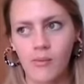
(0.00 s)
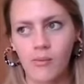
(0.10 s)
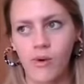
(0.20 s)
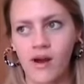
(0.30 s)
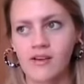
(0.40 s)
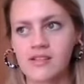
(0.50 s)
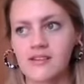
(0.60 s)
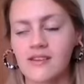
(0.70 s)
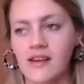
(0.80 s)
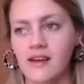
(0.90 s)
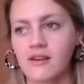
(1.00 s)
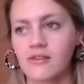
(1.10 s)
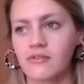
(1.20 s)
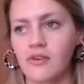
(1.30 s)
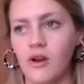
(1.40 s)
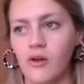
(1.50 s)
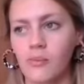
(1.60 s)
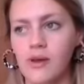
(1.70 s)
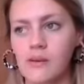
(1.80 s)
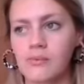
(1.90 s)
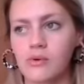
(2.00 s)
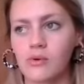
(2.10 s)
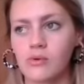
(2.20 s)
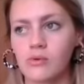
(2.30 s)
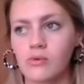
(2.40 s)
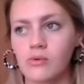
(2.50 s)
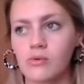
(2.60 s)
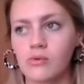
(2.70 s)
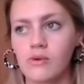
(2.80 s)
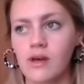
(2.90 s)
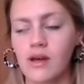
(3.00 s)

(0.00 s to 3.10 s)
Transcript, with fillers: Whereas I think for a lot of people,